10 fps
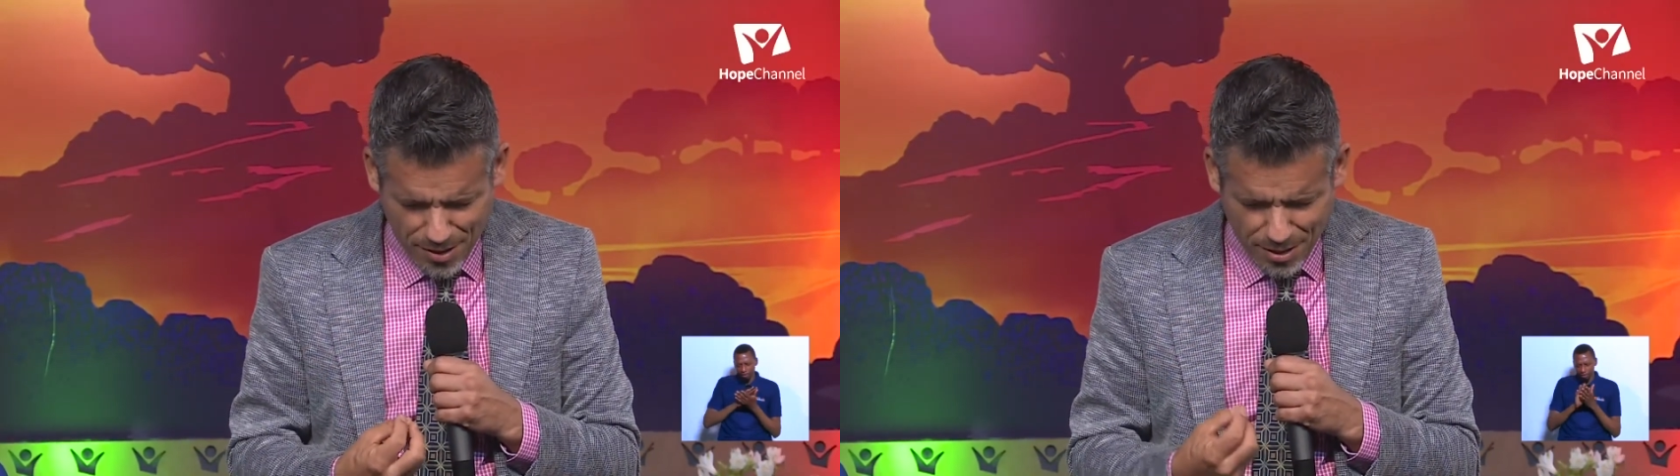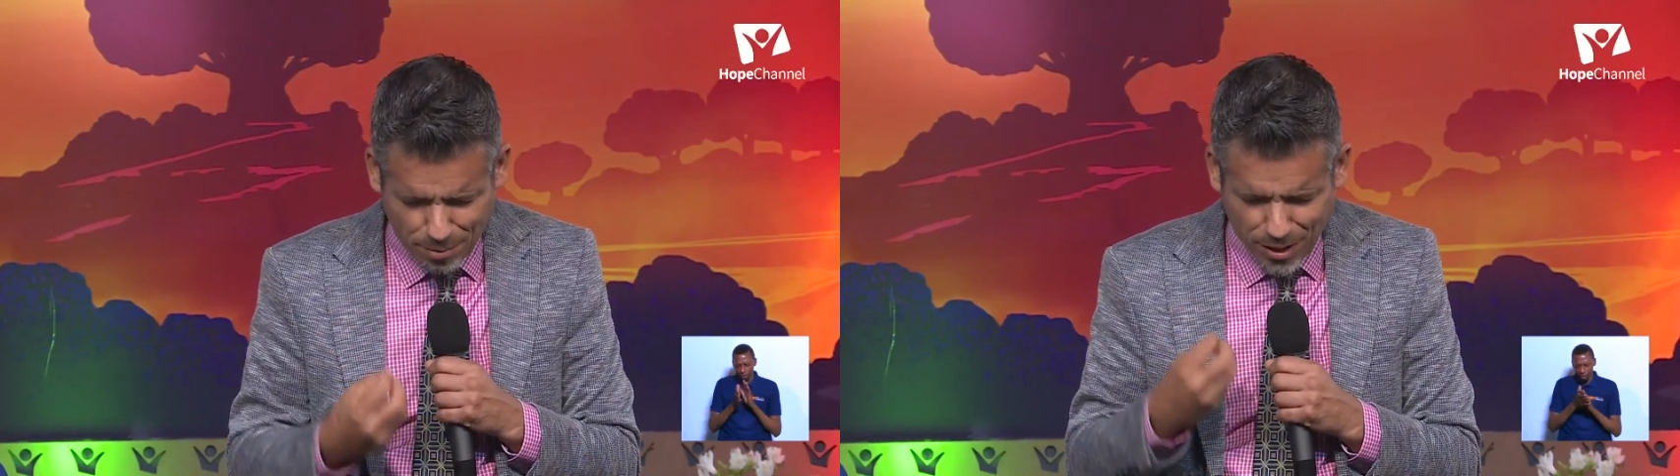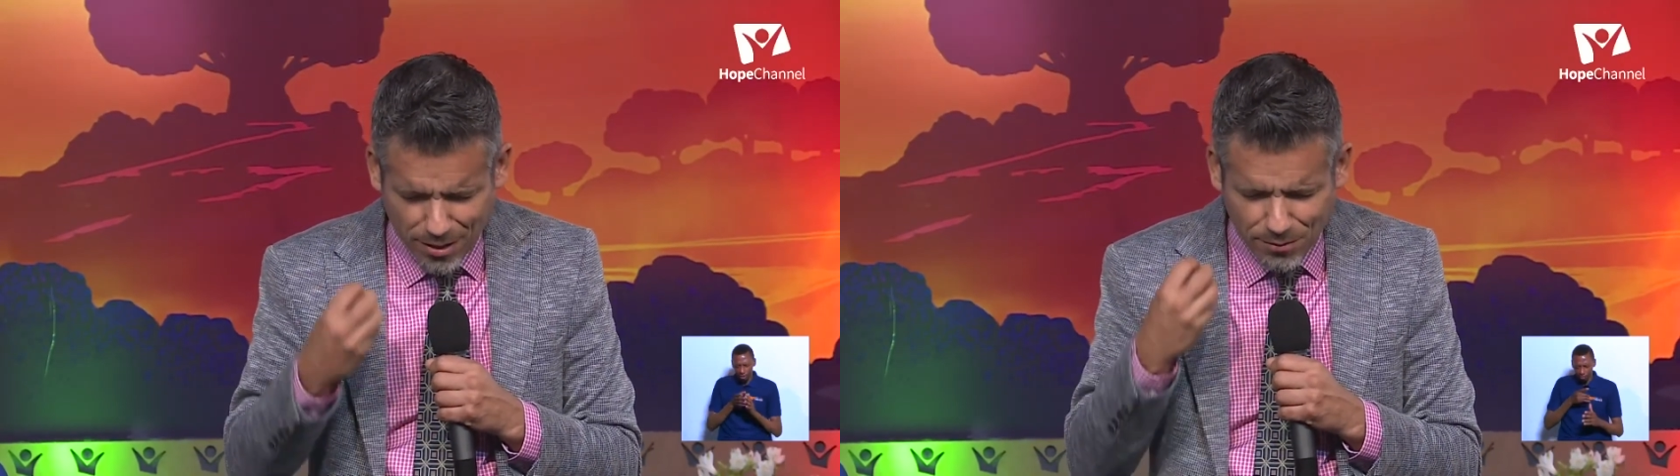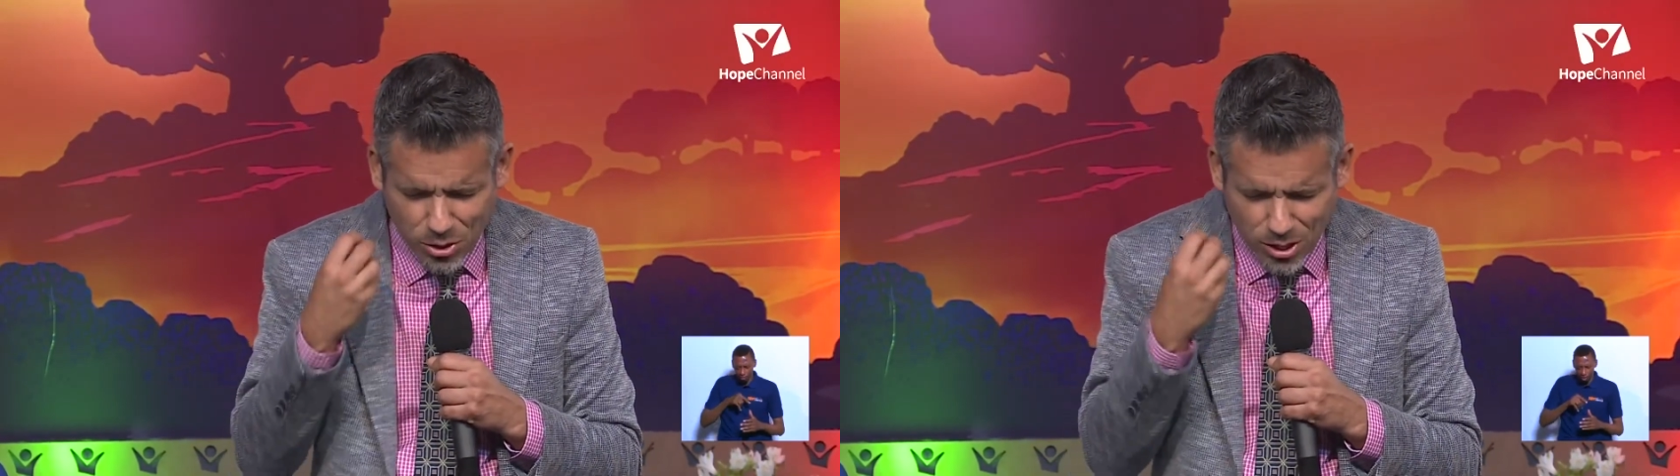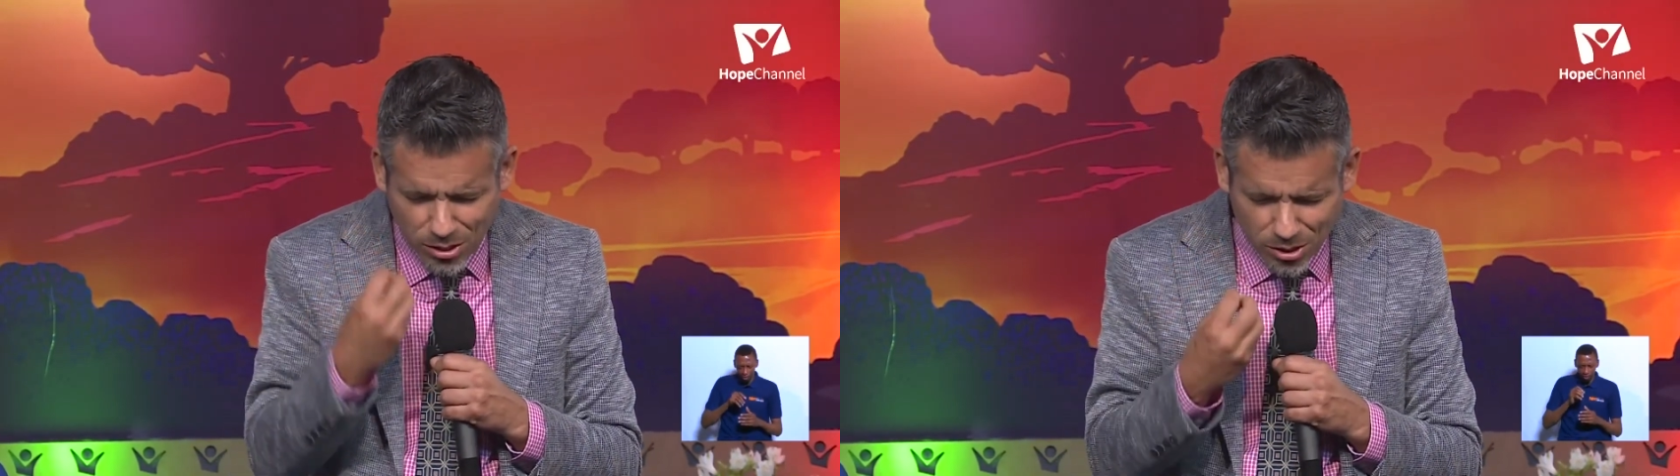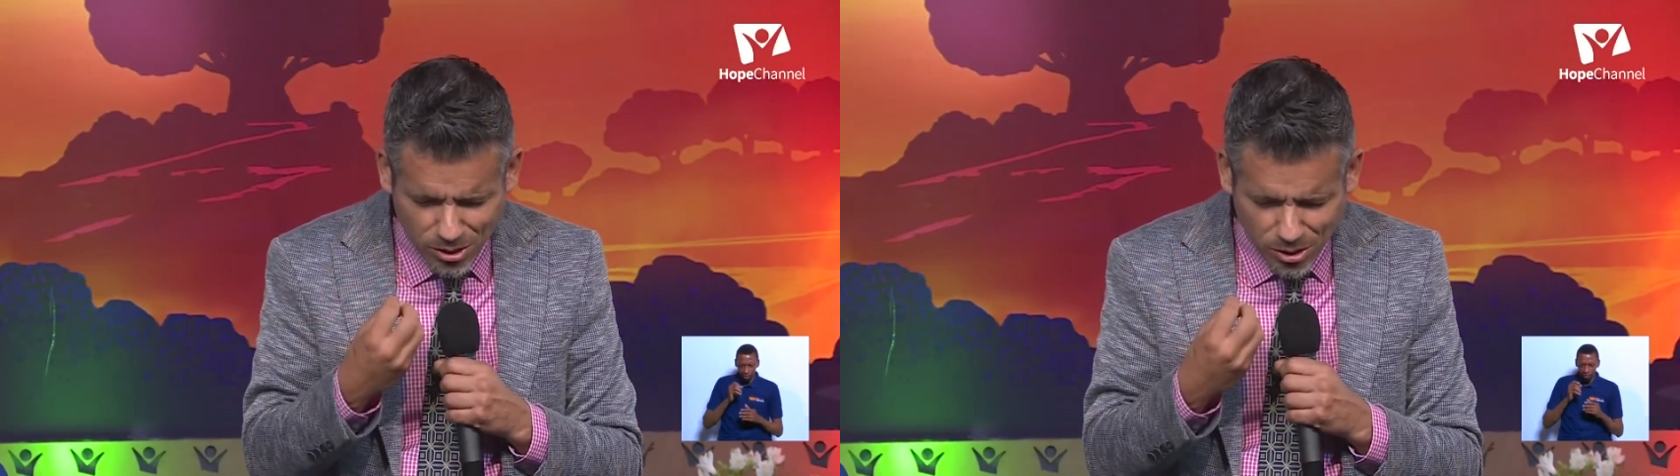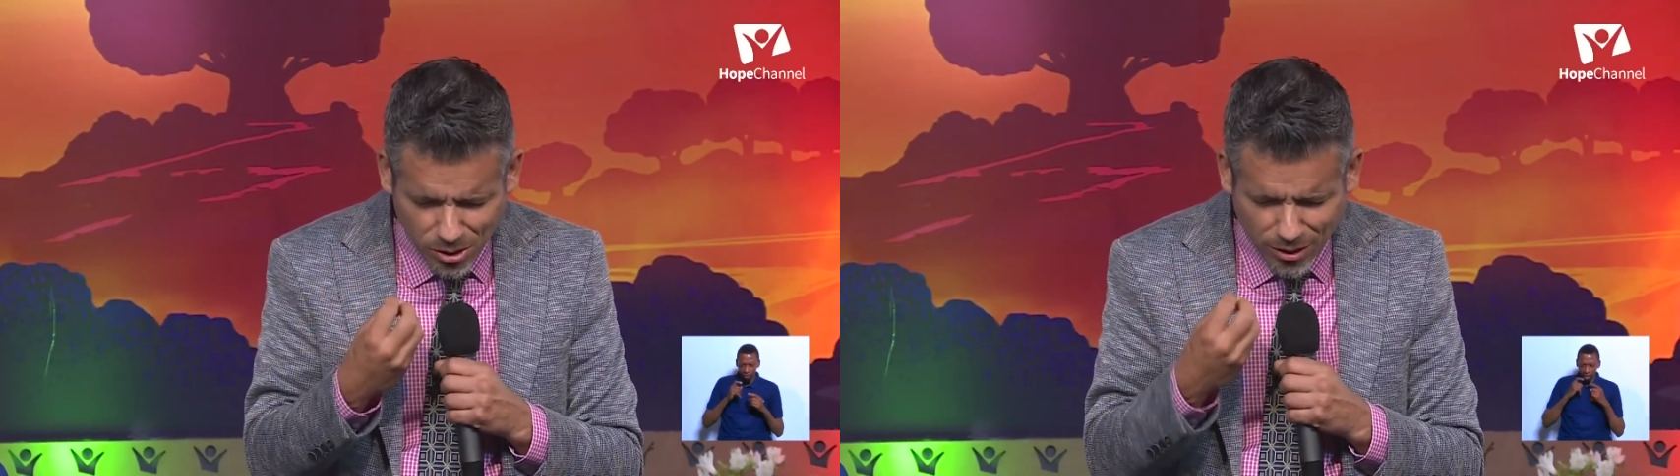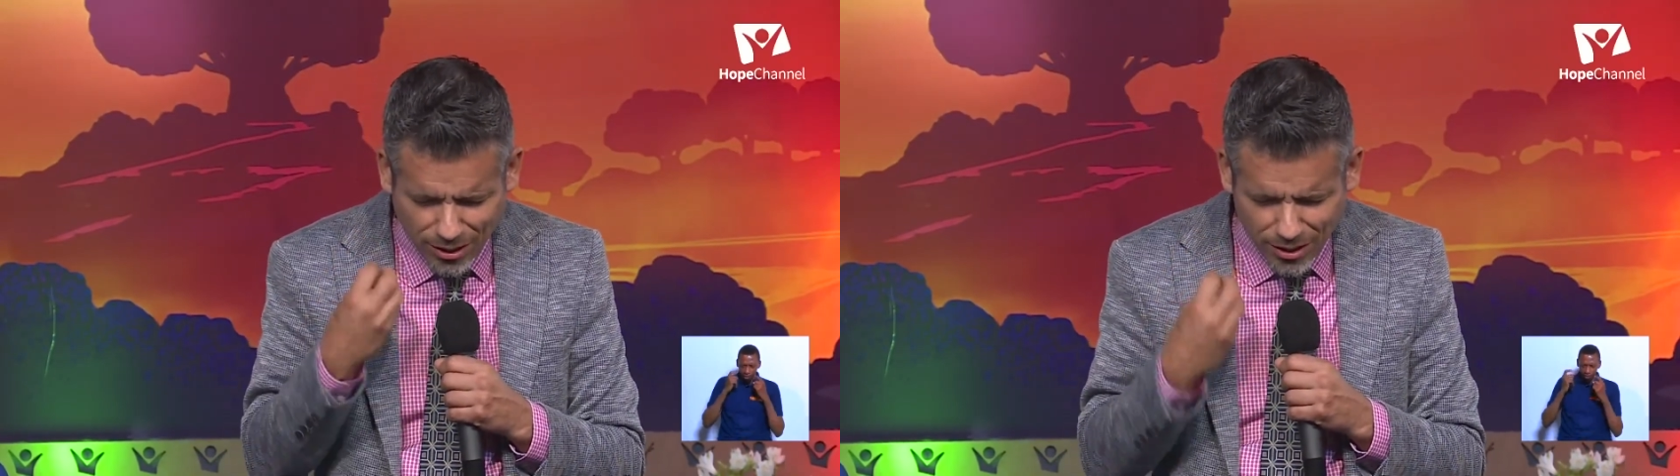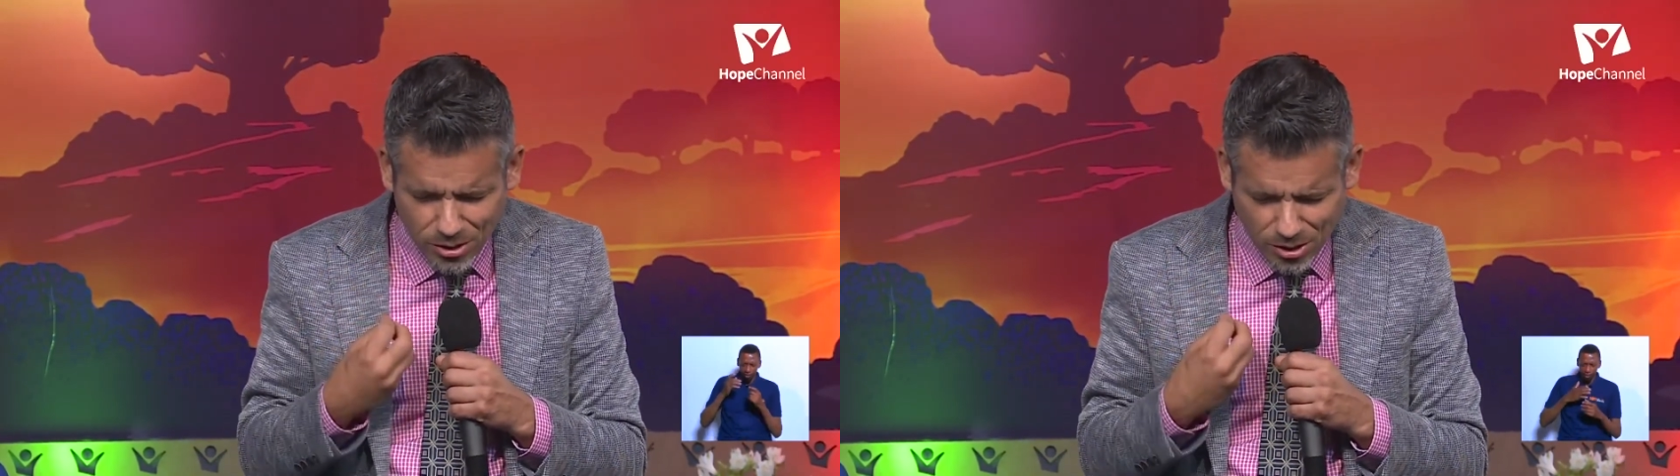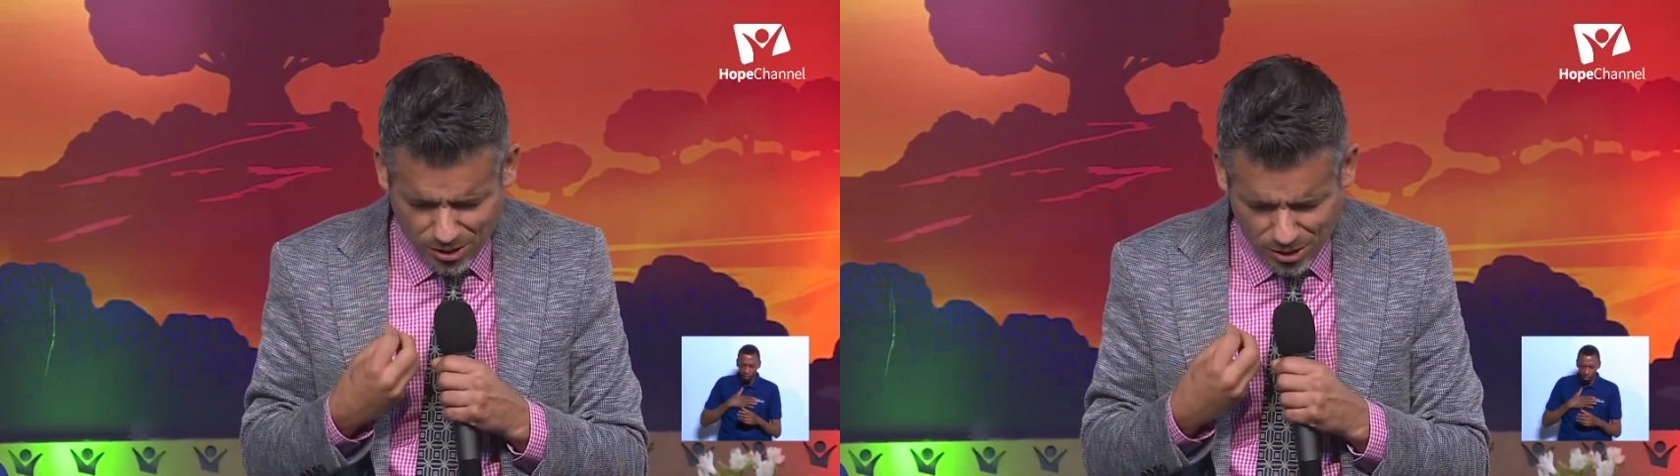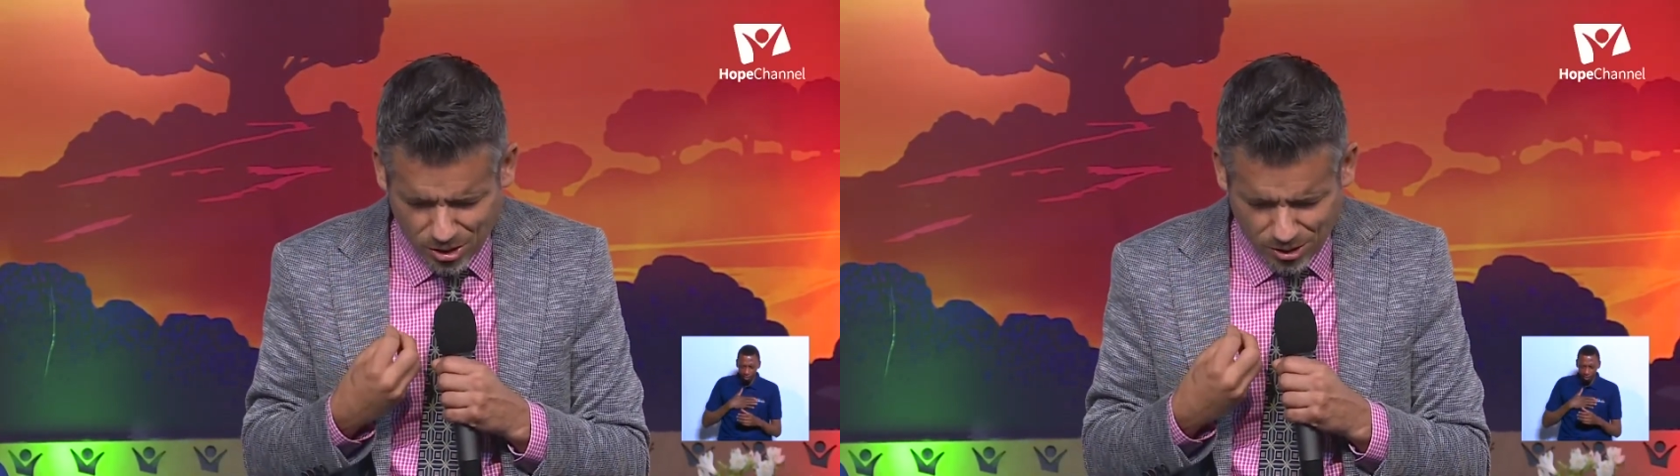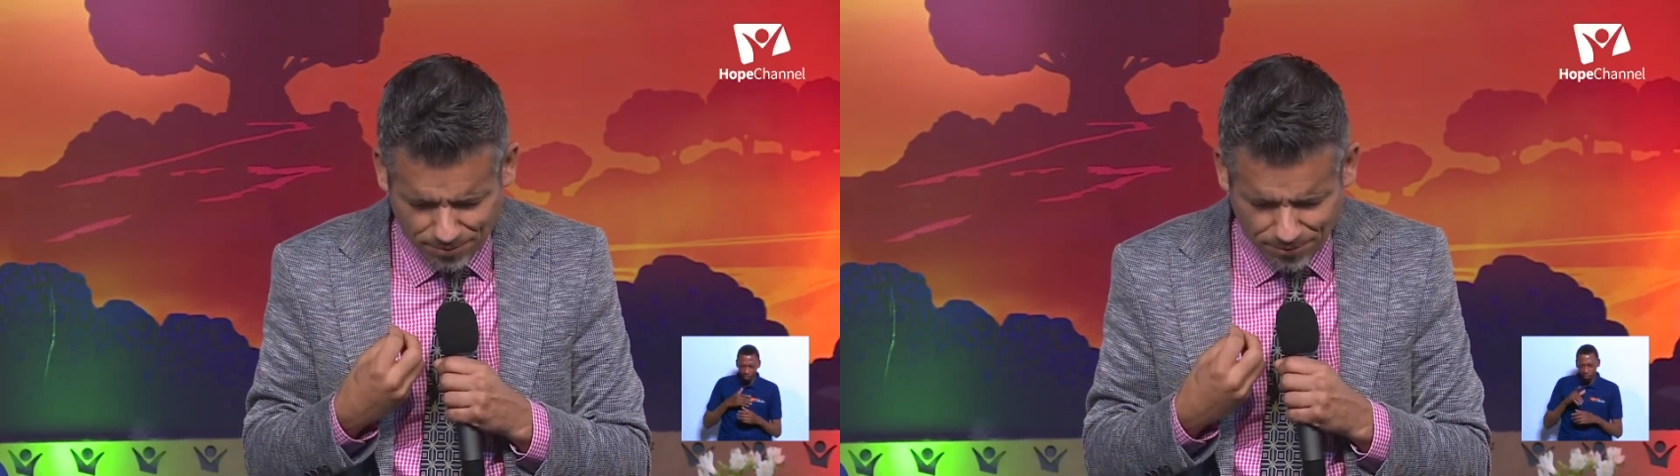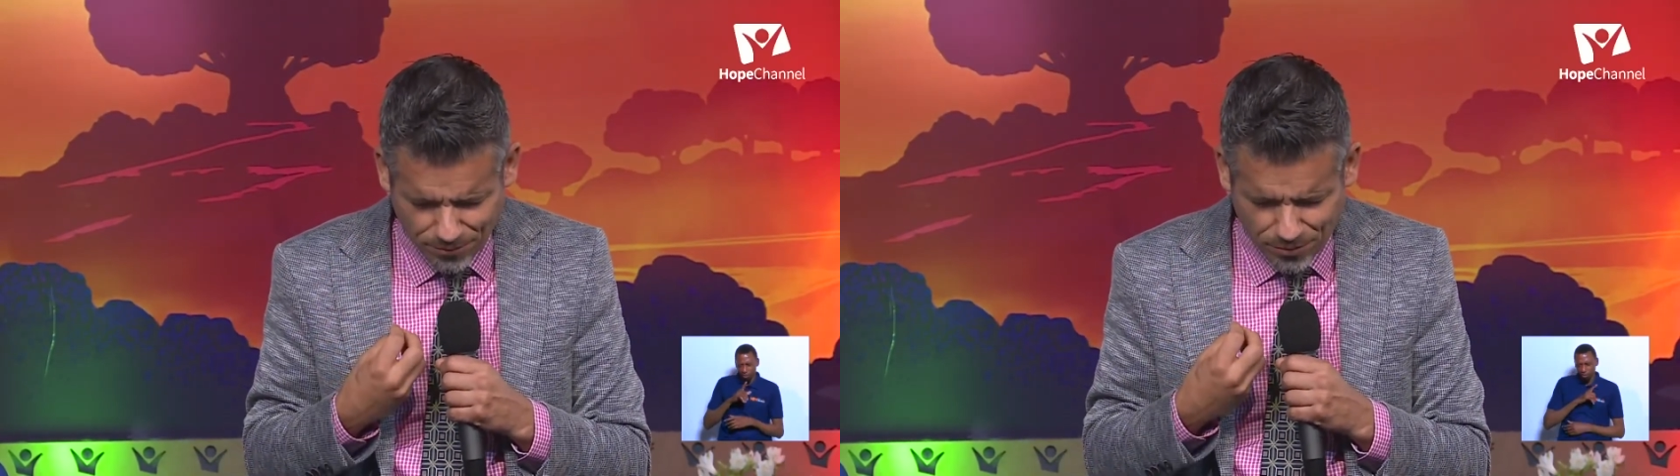May the blood of Jesus cleanse us